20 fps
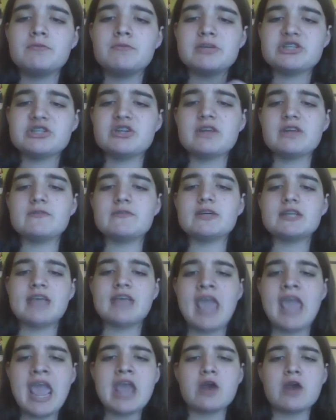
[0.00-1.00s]
we should even
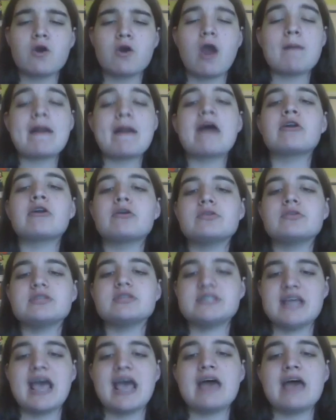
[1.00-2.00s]
care about her
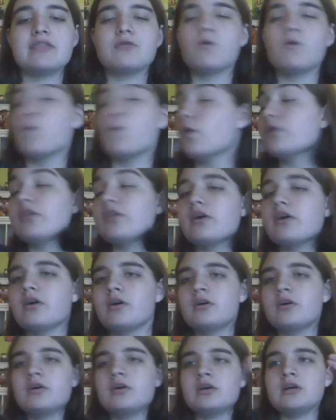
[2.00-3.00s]
death, or
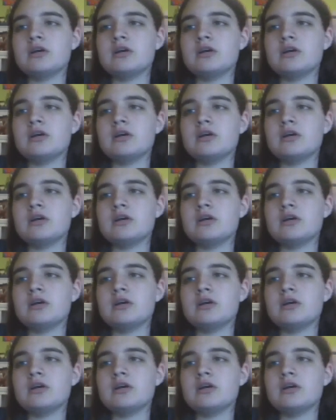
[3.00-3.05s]
the